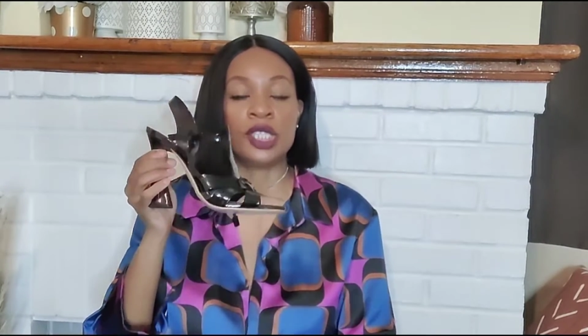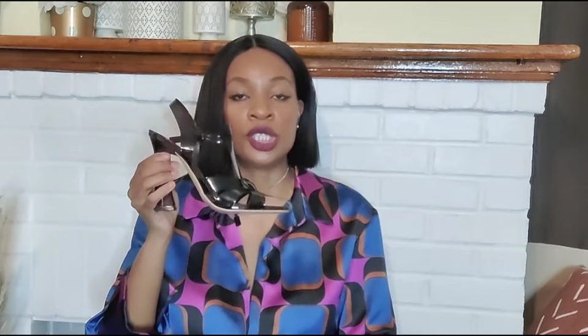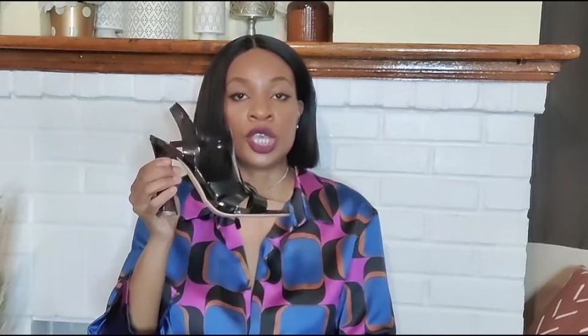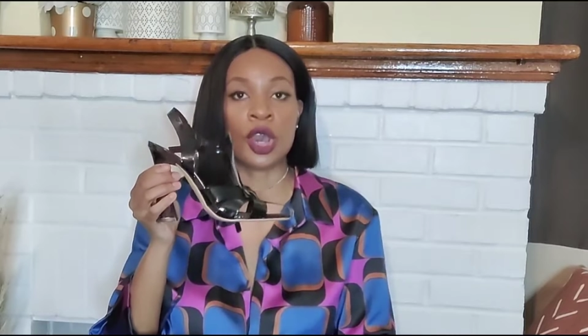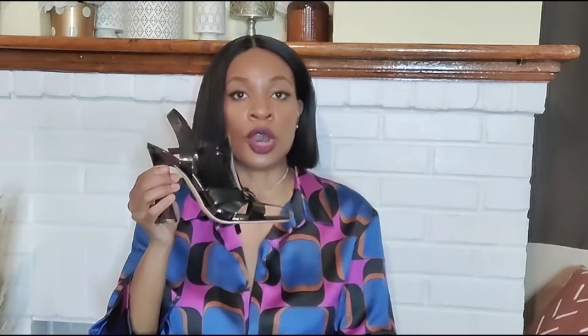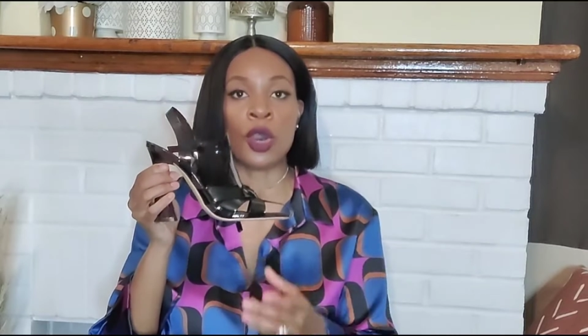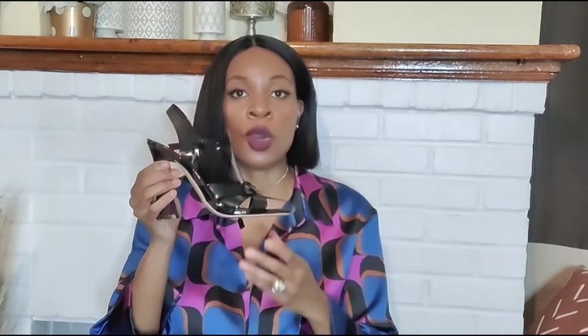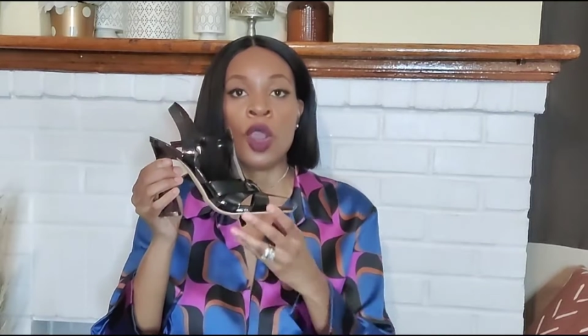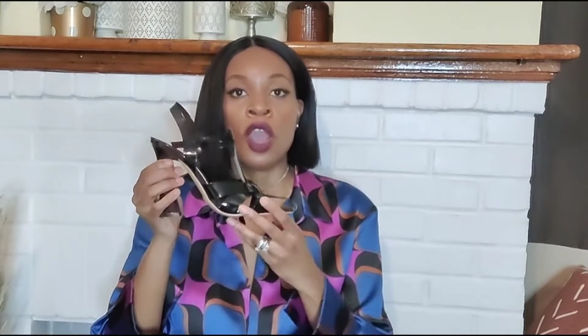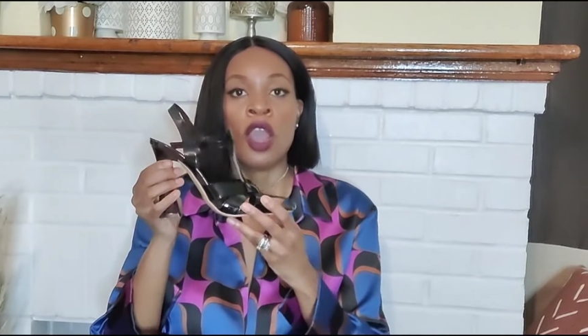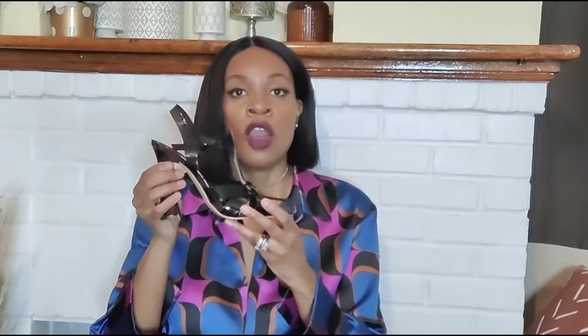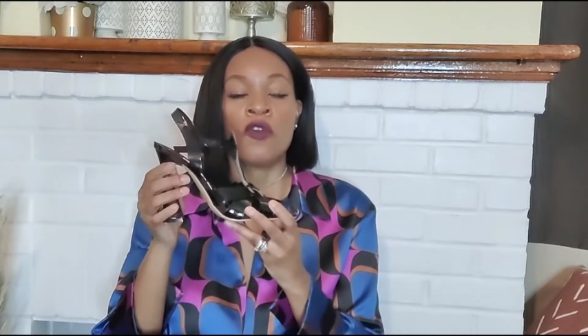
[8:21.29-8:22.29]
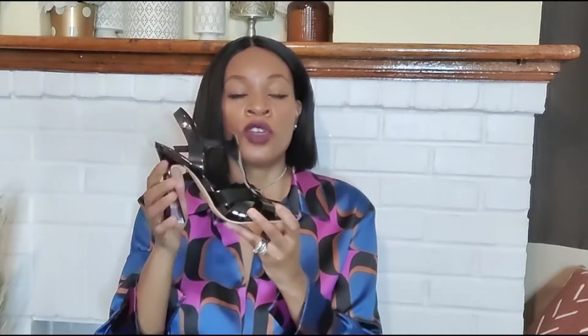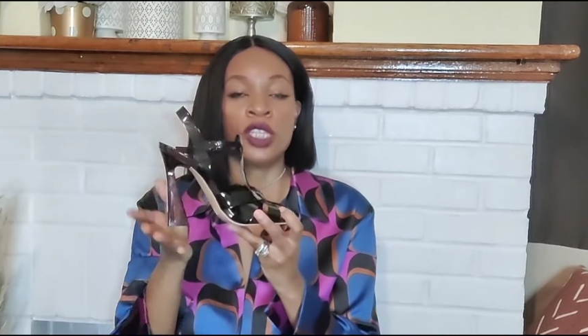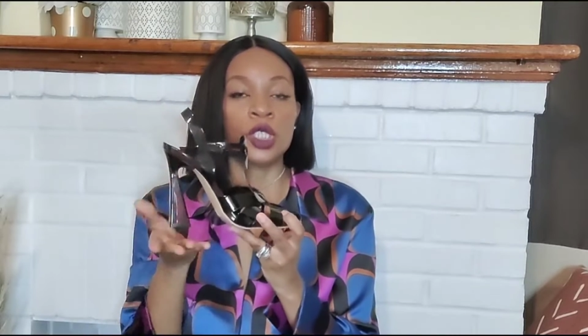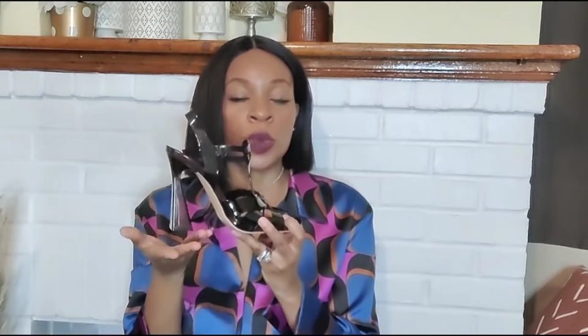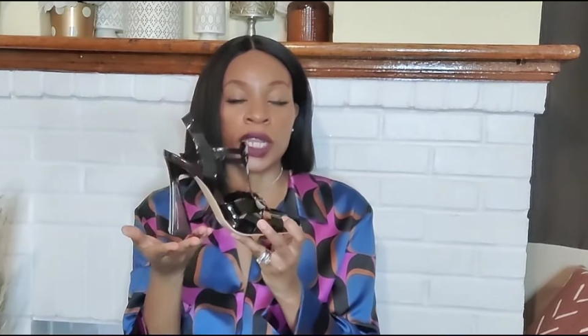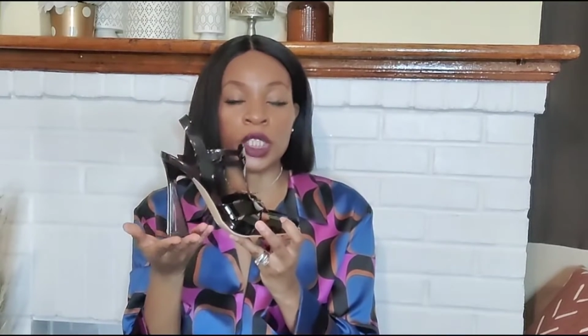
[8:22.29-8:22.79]
So for
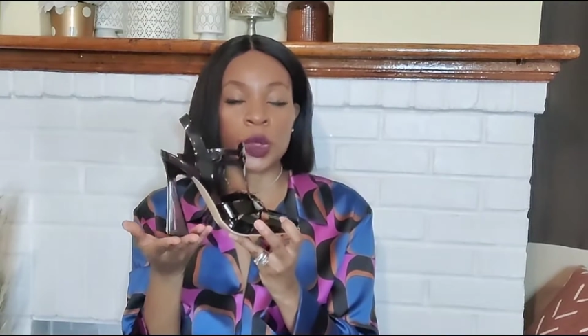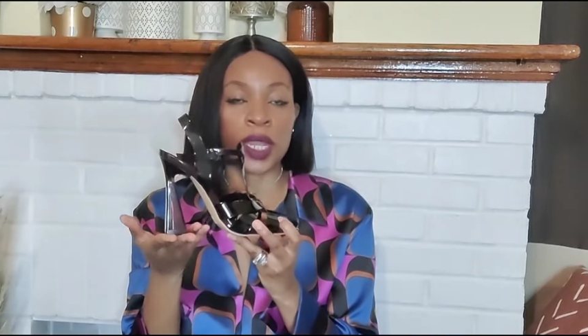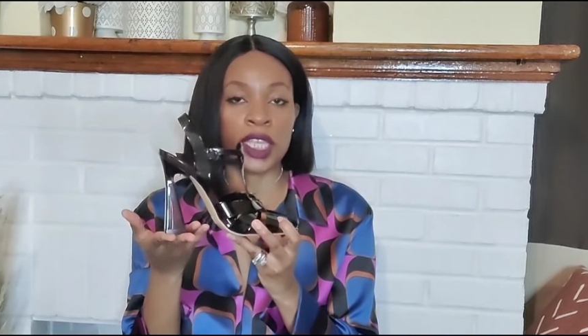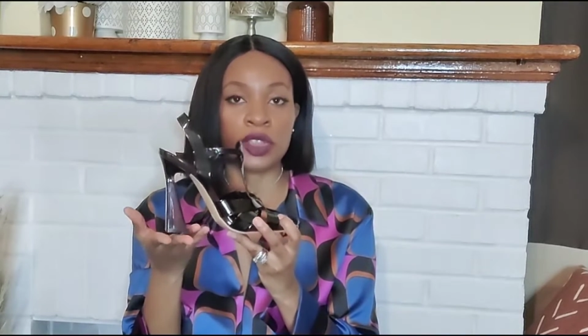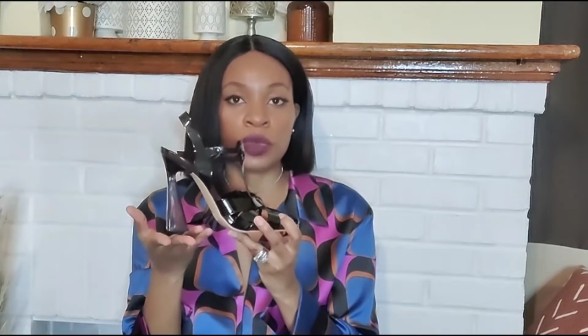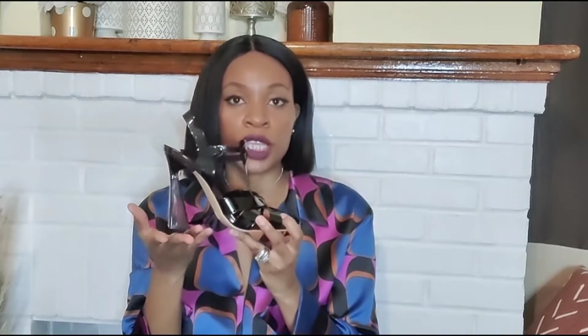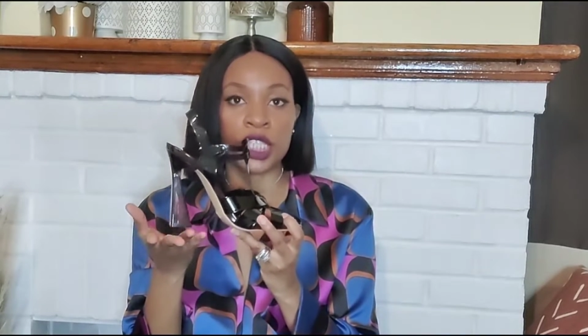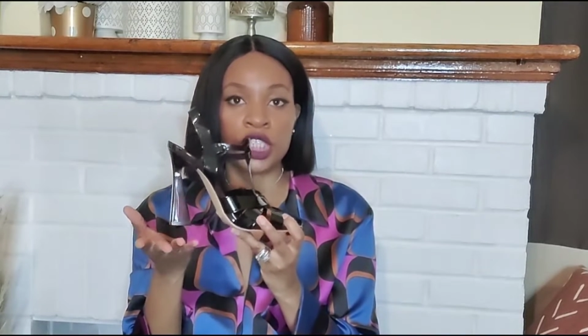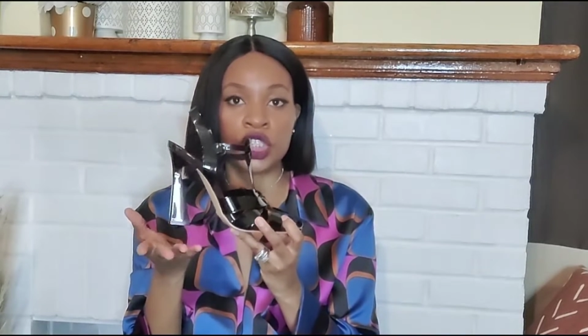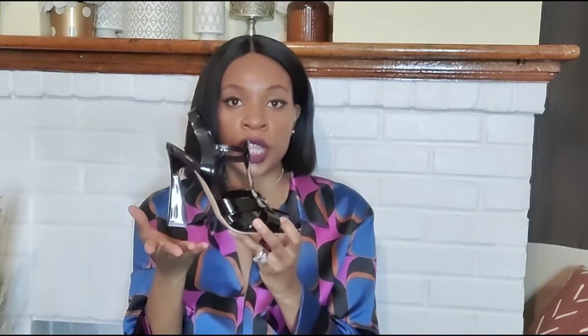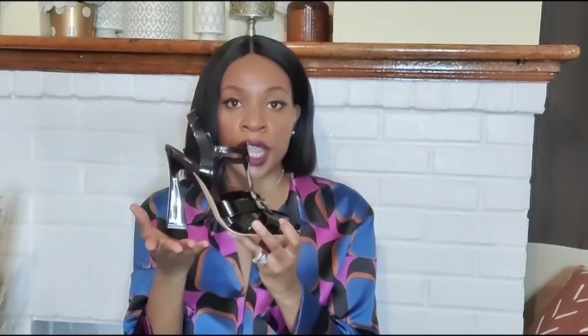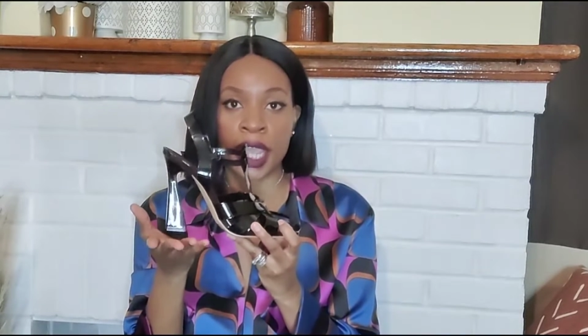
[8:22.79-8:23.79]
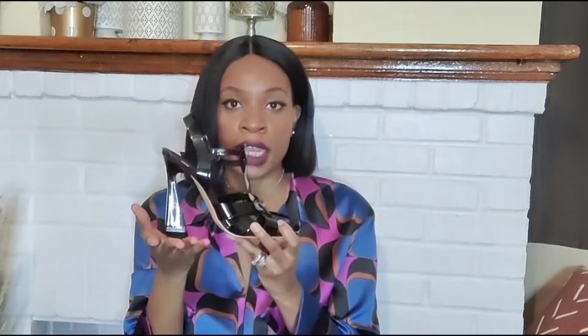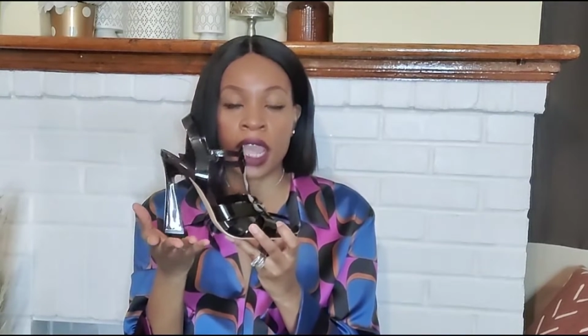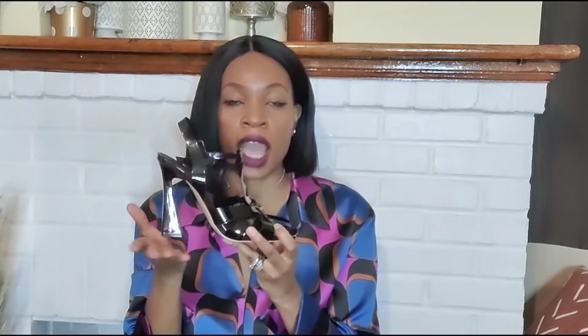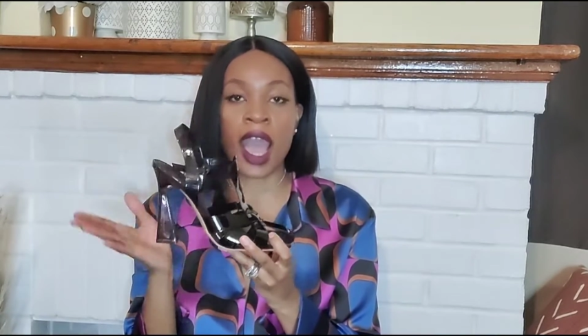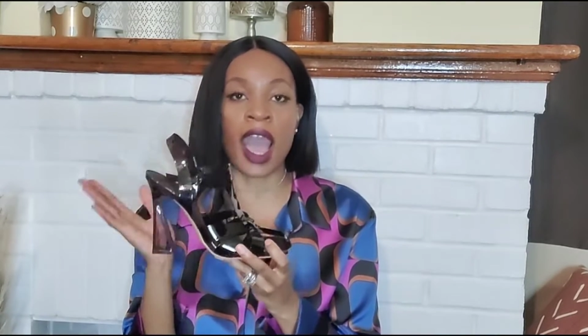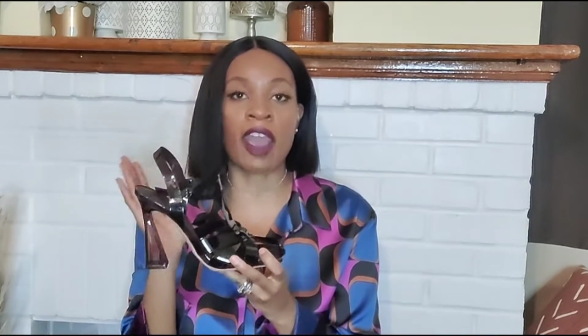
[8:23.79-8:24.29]
the 2023 trend,